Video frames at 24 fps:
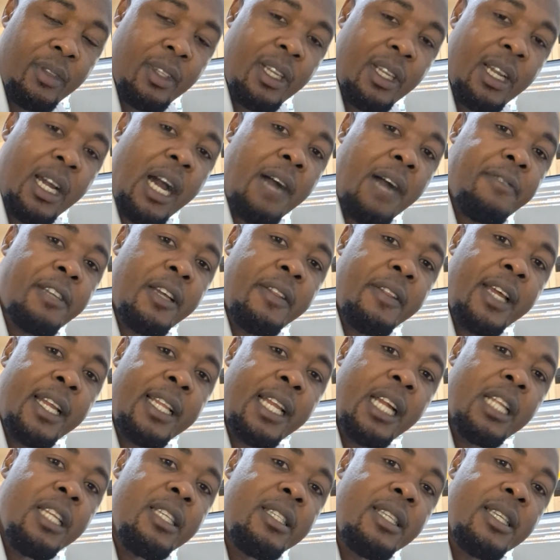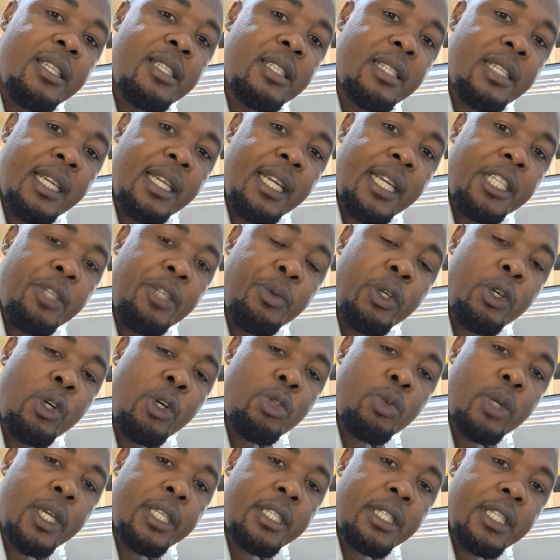After the analysis stage, we go to
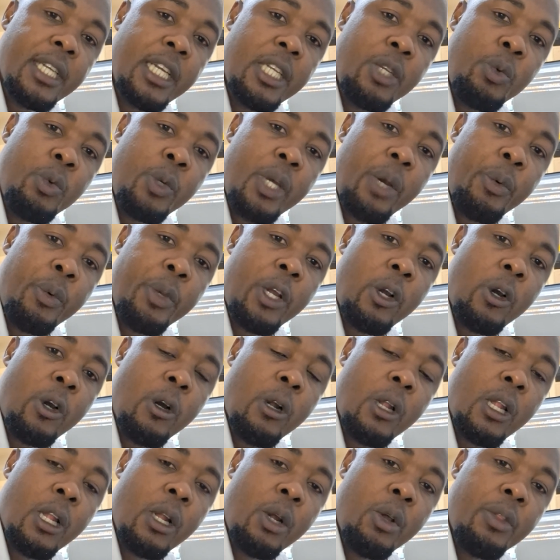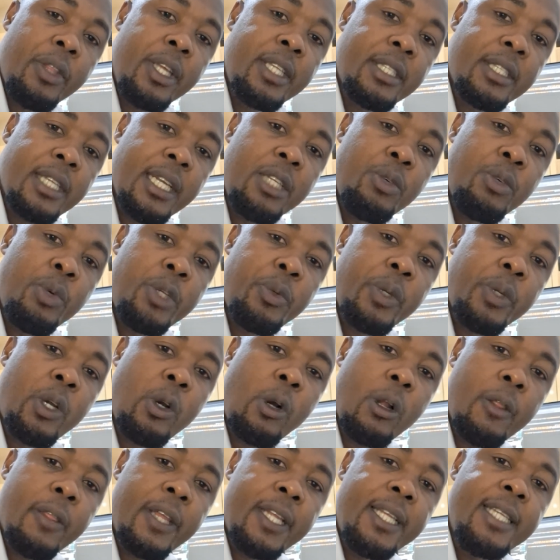a stage where we call the stage which we call
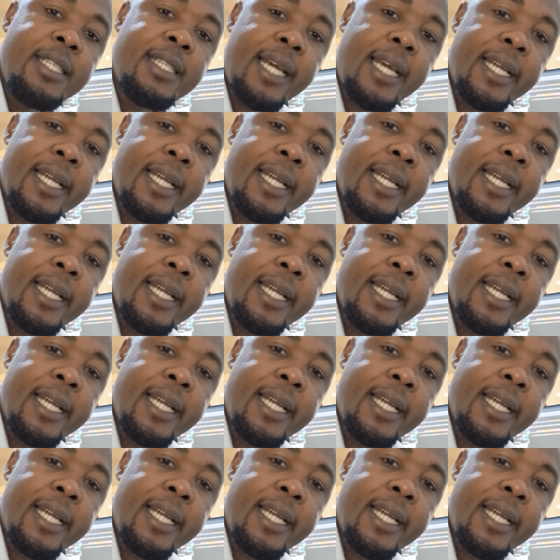the design